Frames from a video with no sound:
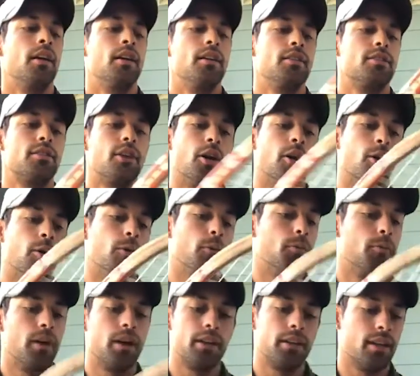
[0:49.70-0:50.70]
So,
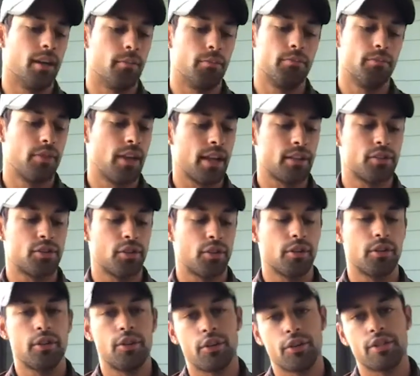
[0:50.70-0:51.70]
yep, that's
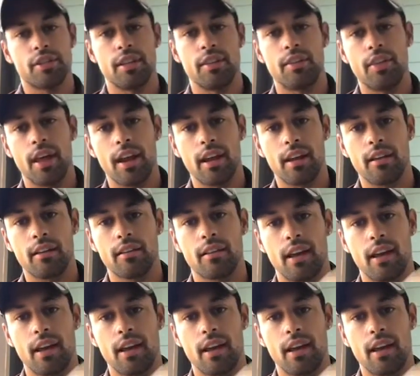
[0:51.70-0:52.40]
your synthetic.